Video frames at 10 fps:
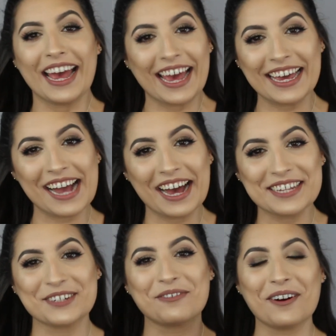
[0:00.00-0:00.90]
Hey
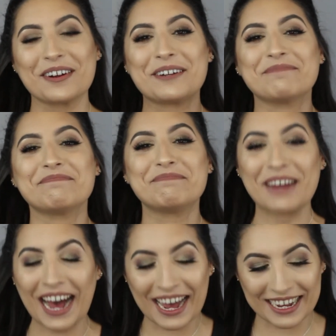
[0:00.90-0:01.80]
guys, welcome
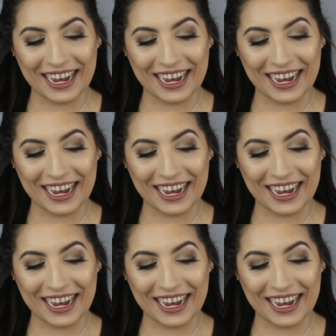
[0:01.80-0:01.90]
back.